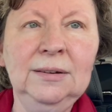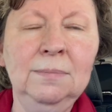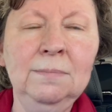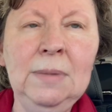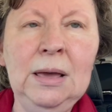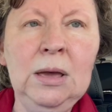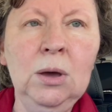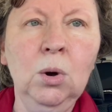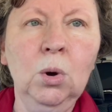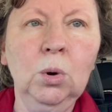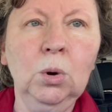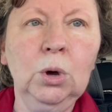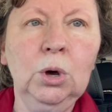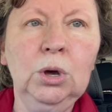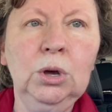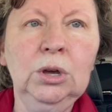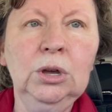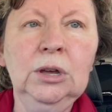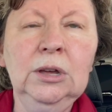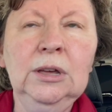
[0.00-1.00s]

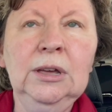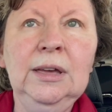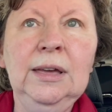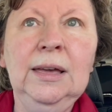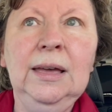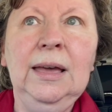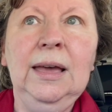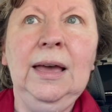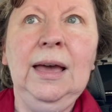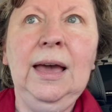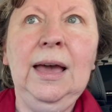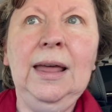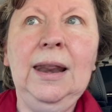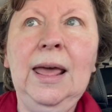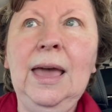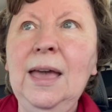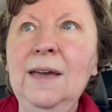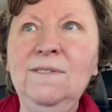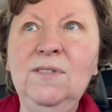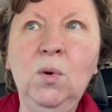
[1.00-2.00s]
milk
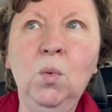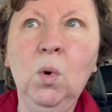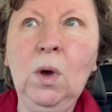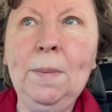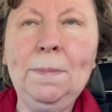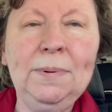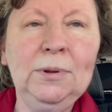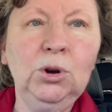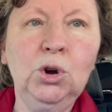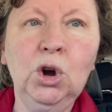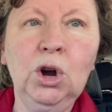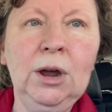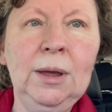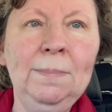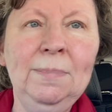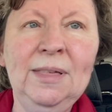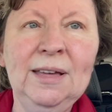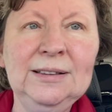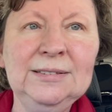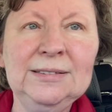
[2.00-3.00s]
and heavy whipping
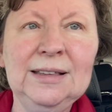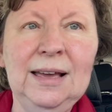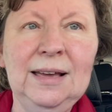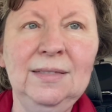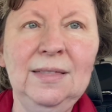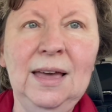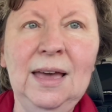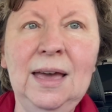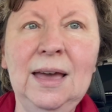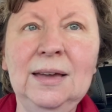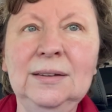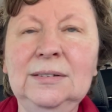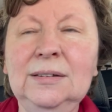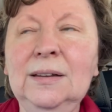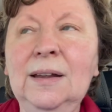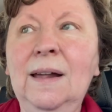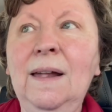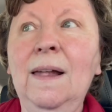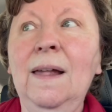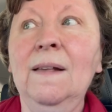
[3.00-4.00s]
cream, things like that.
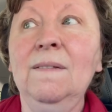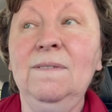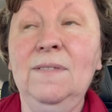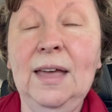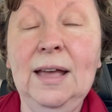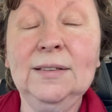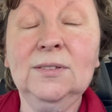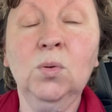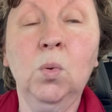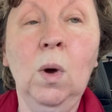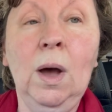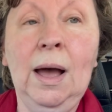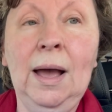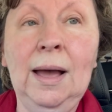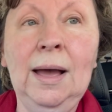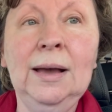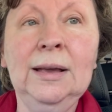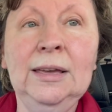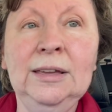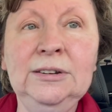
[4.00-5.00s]
That's
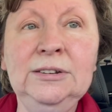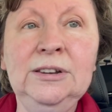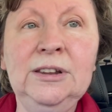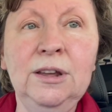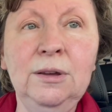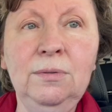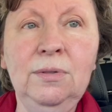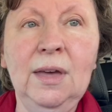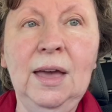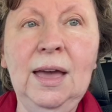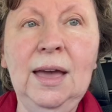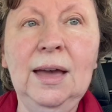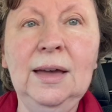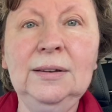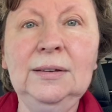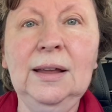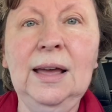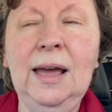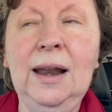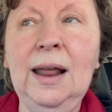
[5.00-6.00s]
why I can do
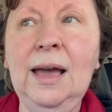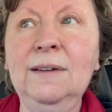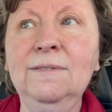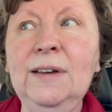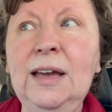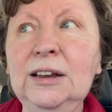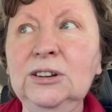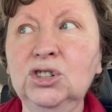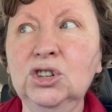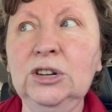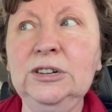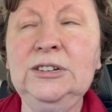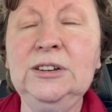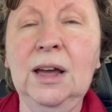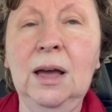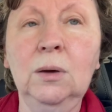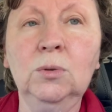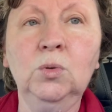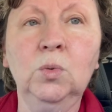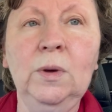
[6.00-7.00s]
that. And I've actually
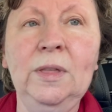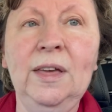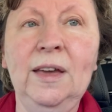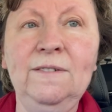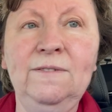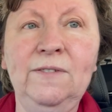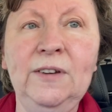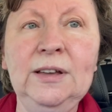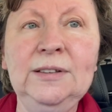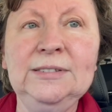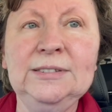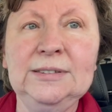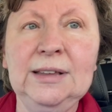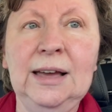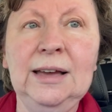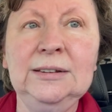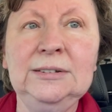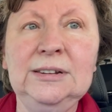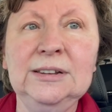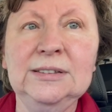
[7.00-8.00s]
talked with a food
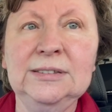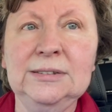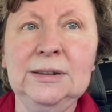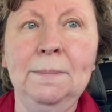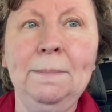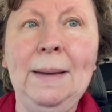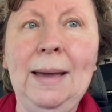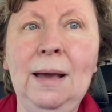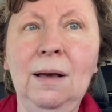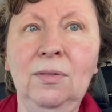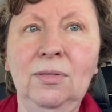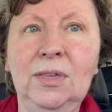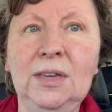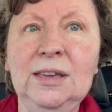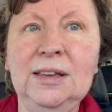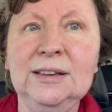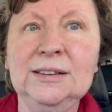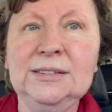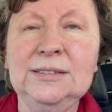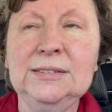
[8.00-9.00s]
scientist about
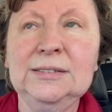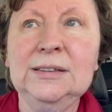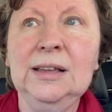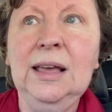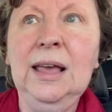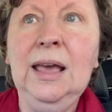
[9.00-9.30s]
this.